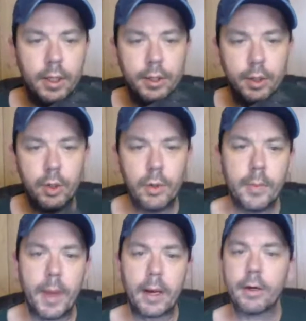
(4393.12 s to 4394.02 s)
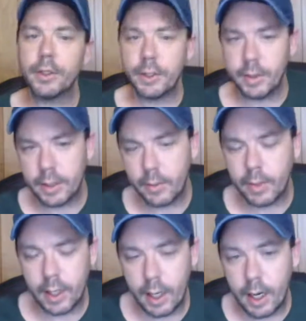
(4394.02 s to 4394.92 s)
jewelry makers unit that we
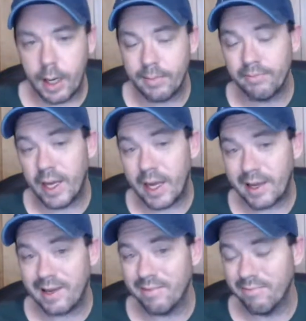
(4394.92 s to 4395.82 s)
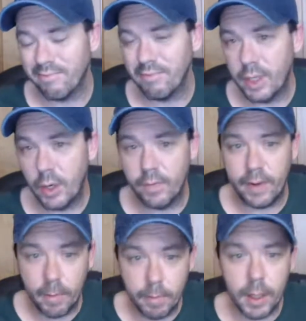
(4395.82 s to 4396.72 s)
got back in
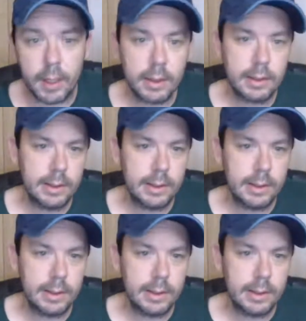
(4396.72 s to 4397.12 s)
November